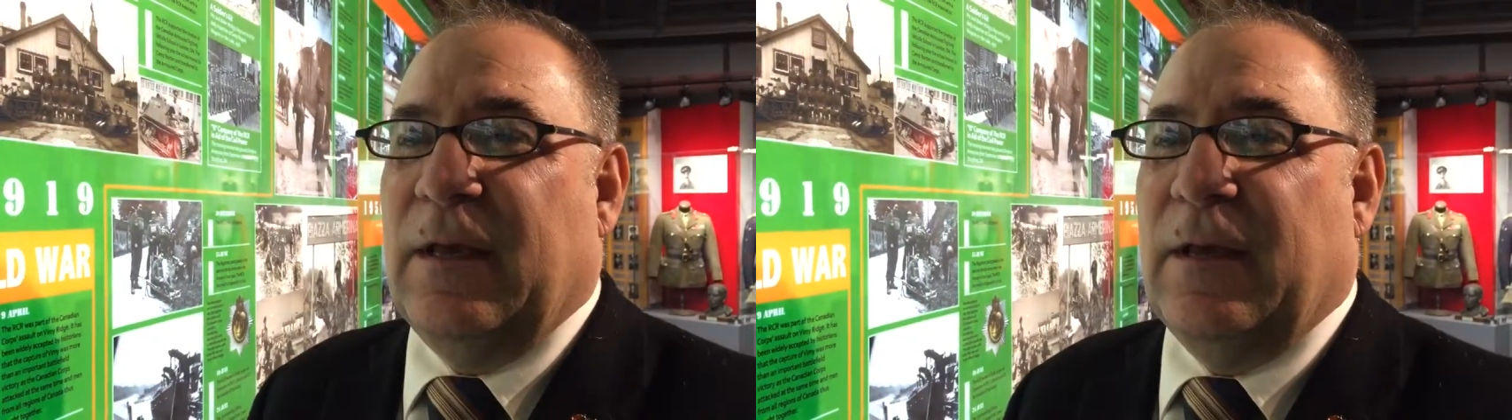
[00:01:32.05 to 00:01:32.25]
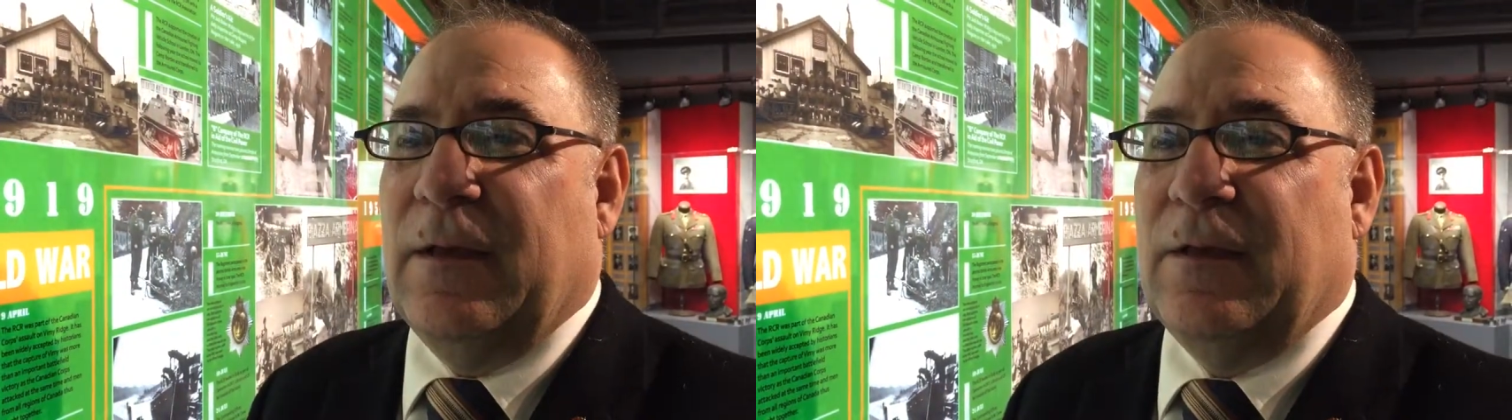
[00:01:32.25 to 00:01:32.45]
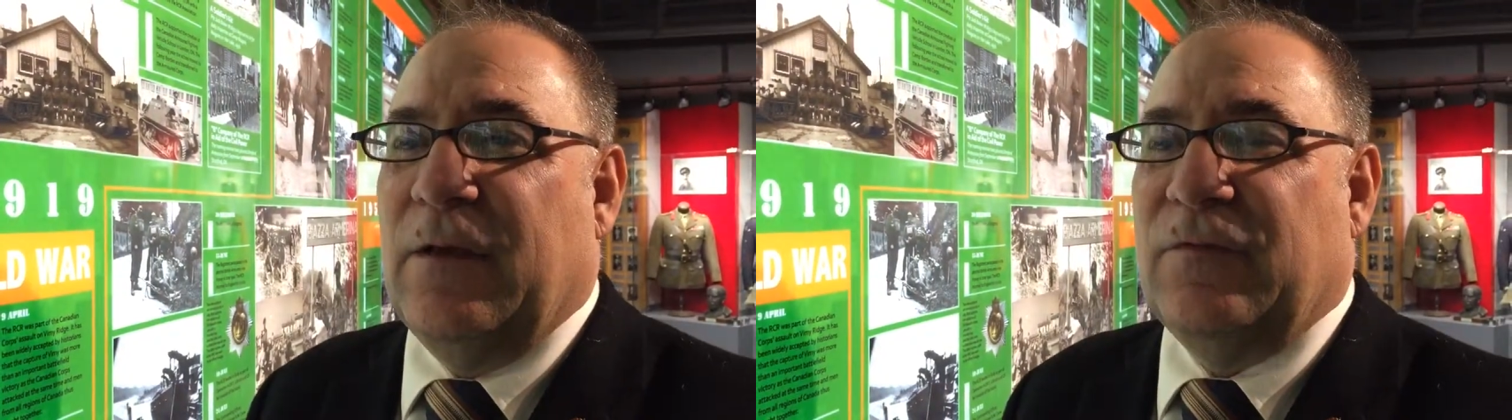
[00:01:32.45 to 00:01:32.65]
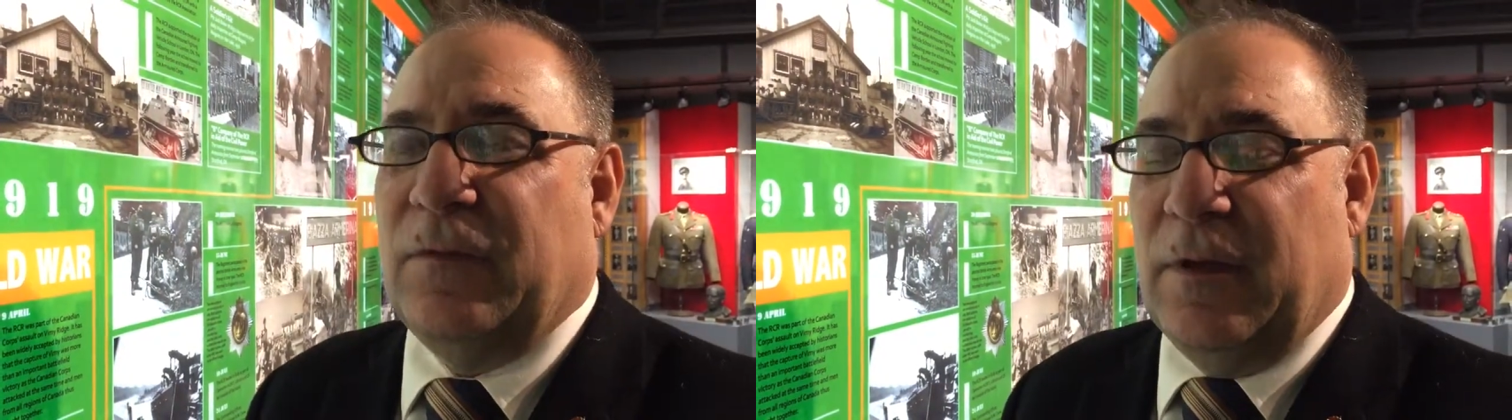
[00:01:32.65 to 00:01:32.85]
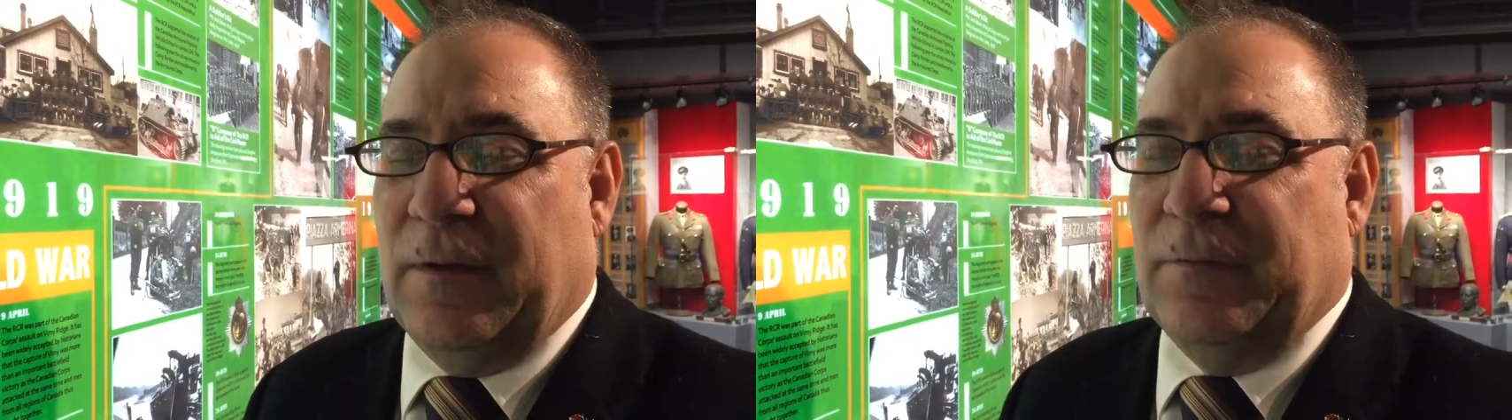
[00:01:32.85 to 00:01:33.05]
uh,
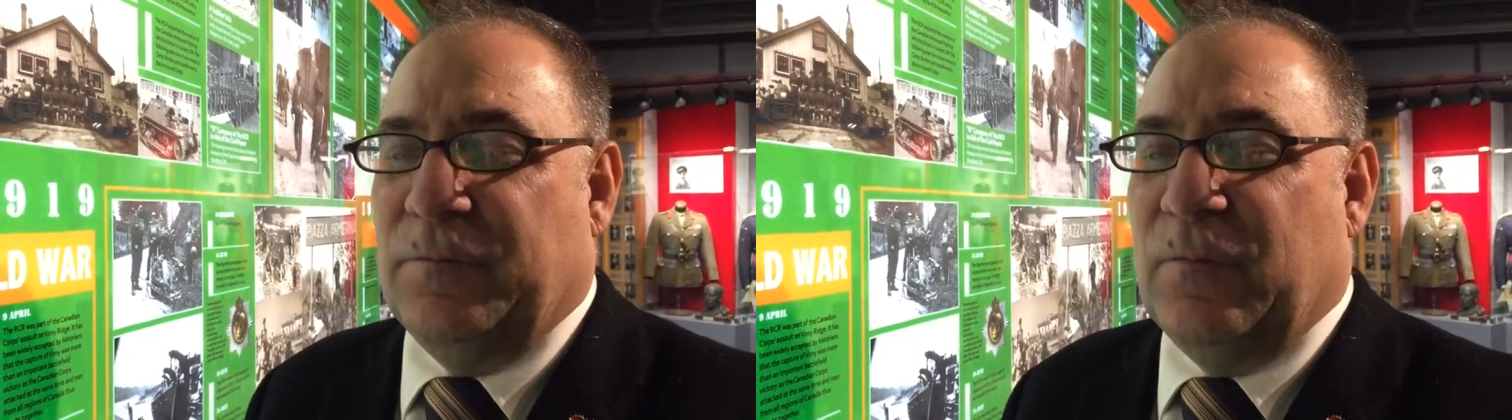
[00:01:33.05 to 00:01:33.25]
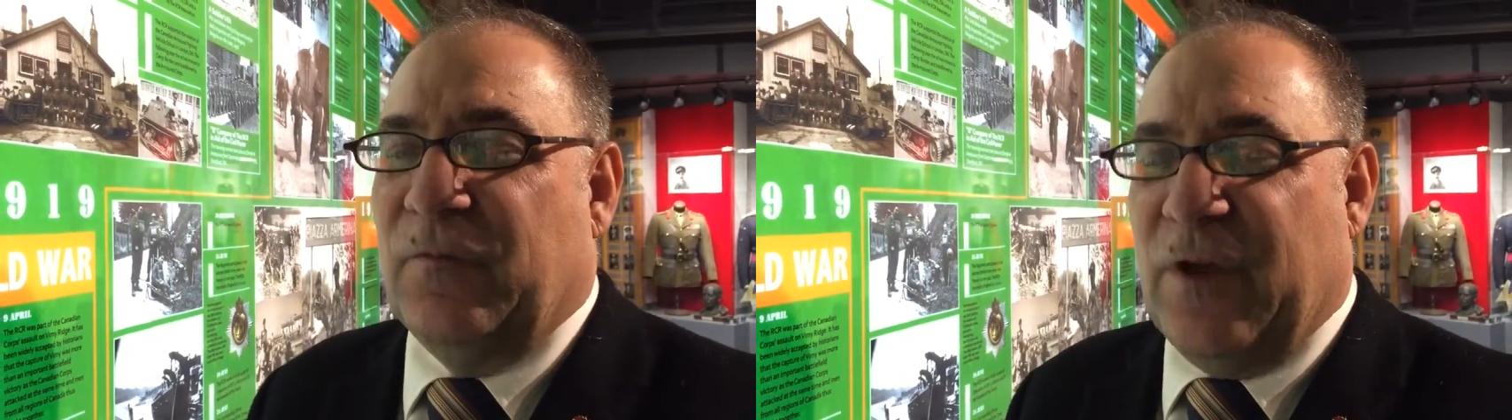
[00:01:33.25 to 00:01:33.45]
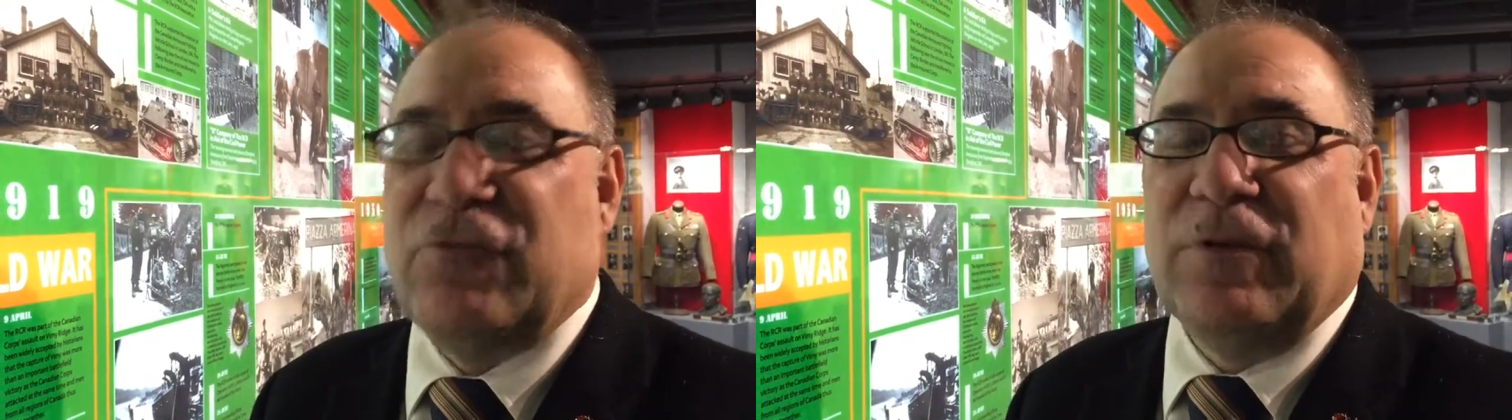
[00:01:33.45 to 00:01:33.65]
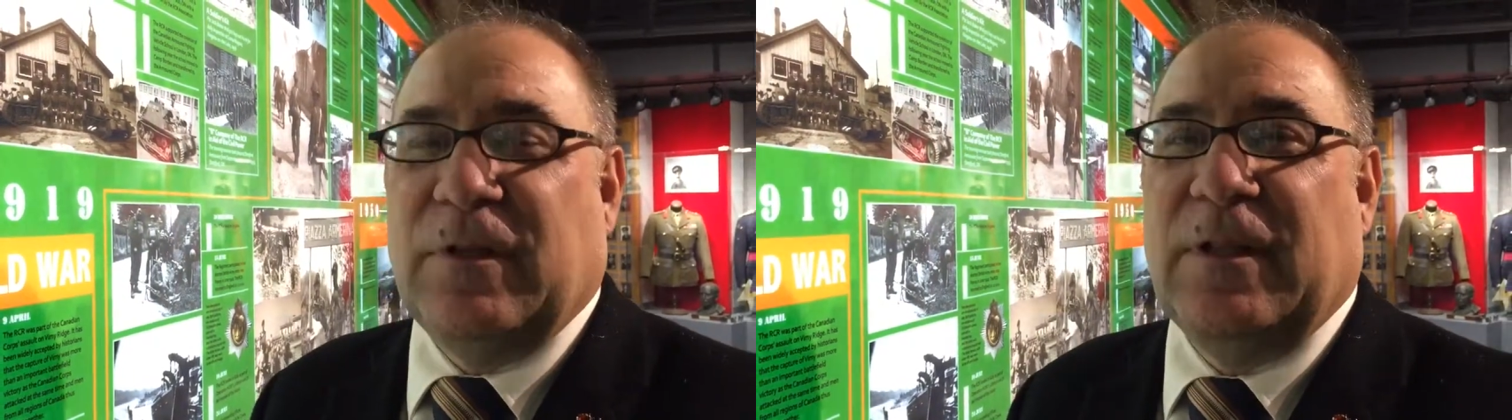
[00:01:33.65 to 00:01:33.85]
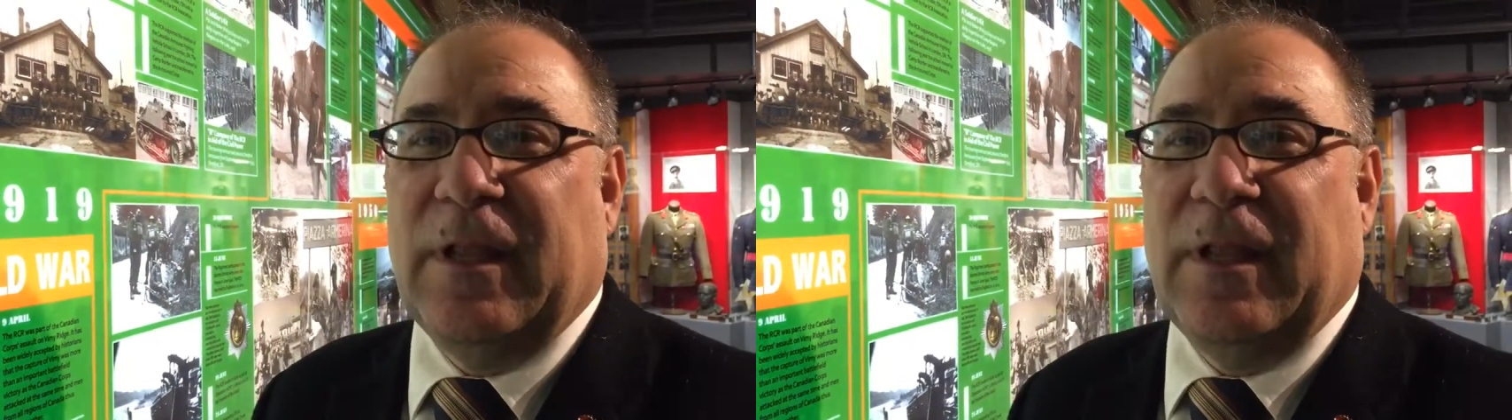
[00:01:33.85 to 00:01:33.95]
a, a, veteran